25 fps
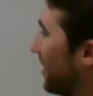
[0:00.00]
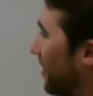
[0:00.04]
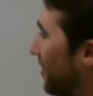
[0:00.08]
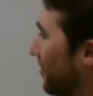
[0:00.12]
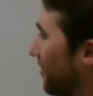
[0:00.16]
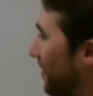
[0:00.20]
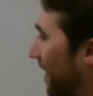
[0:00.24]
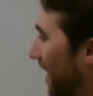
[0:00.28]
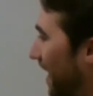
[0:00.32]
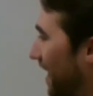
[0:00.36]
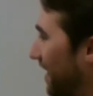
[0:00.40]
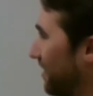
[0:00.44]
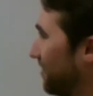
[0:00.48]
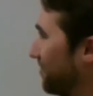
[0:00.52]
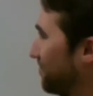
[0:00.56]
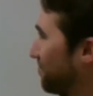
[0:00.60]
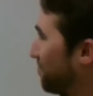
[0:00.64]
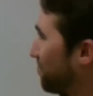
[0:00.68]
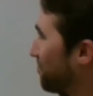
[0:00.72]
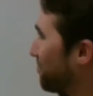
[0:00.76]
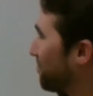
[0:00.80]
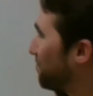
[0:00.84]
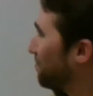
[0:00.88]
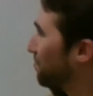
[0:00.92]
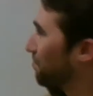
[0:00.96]
Okay,
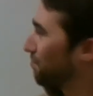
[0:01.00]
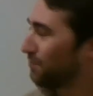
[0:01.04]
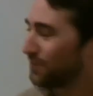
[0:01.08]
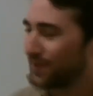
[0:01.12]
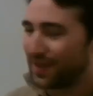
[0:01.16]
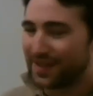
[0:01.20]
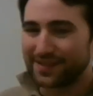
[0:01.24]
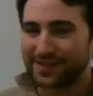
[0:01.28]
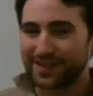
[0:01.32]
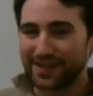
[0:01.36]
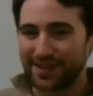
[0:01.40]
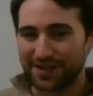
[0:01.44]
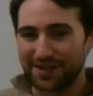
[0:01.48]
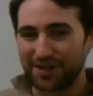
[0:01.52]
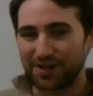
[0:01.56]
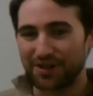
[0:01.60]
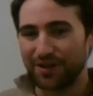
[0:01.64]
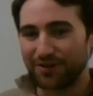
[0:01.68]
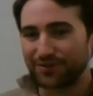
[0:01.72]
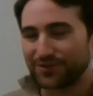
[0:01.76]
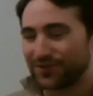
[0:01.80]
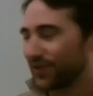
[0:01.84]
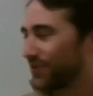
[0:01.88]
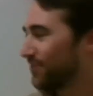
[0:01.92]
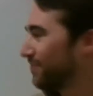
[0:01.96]
that's getting
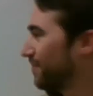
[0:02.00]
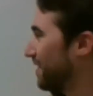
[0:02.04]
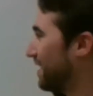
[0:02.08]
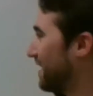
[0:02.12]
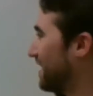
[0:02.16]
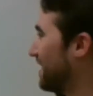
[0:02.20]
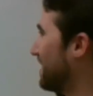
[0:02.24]
closer.